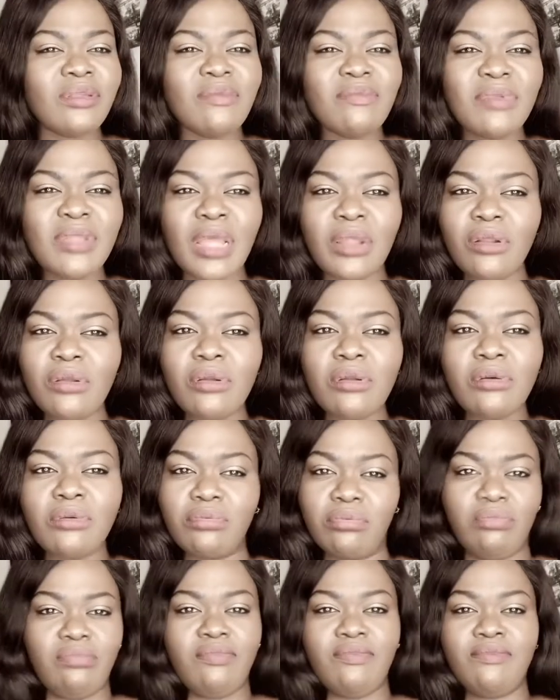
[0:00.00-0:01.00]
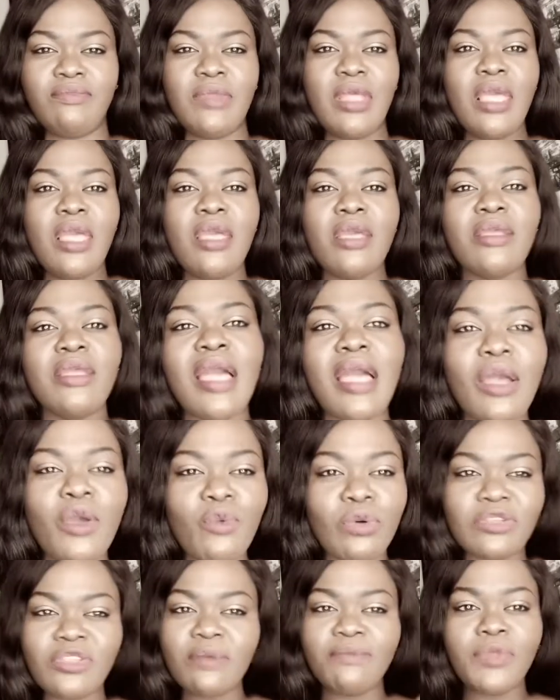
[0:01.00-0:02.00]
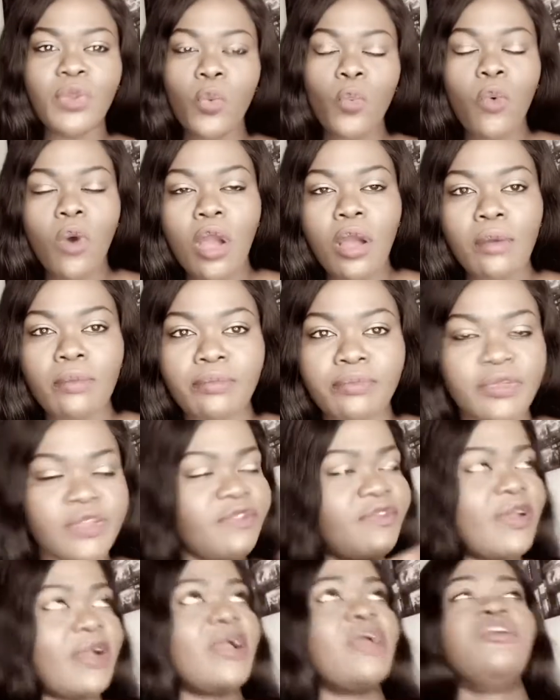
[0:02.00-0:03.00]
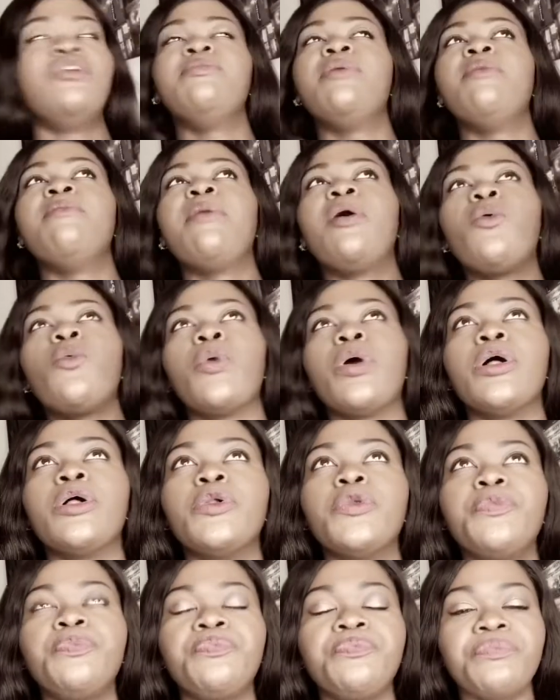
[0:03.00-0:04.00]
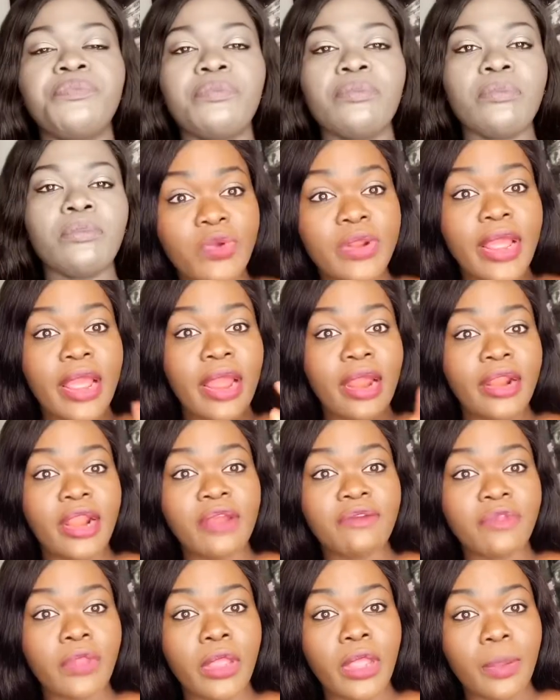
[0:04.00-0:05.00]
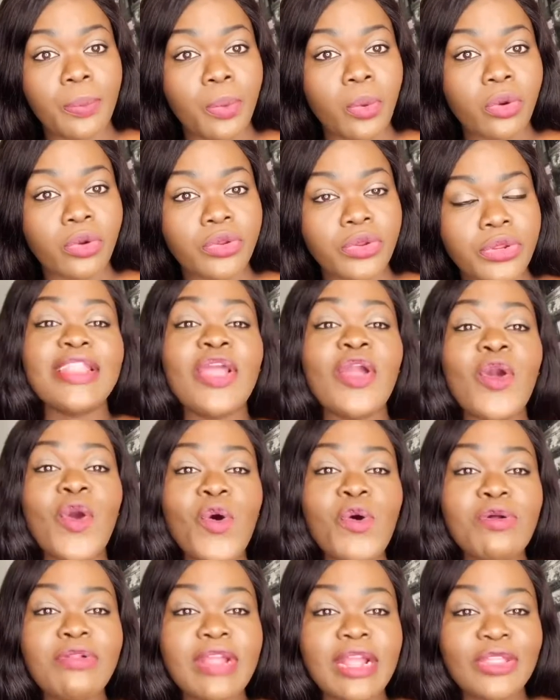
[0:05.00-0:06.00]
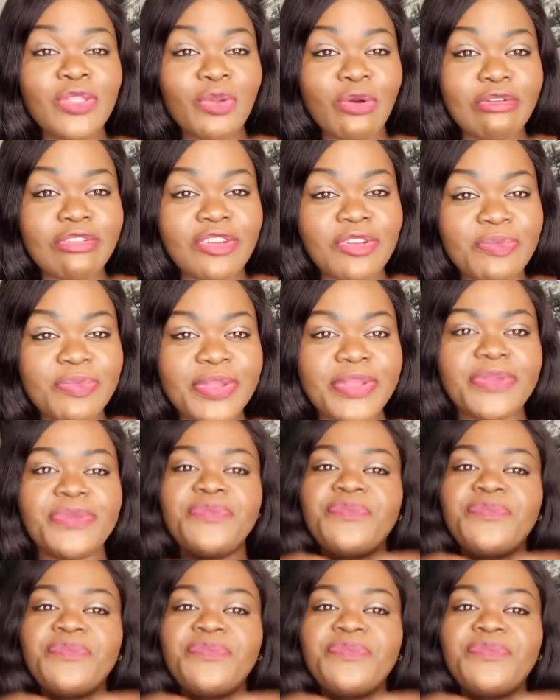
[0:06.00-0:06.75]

I don't know. Yeah, it was something warm, if I can remember well. When I arrived at the airport, the cold that touched me,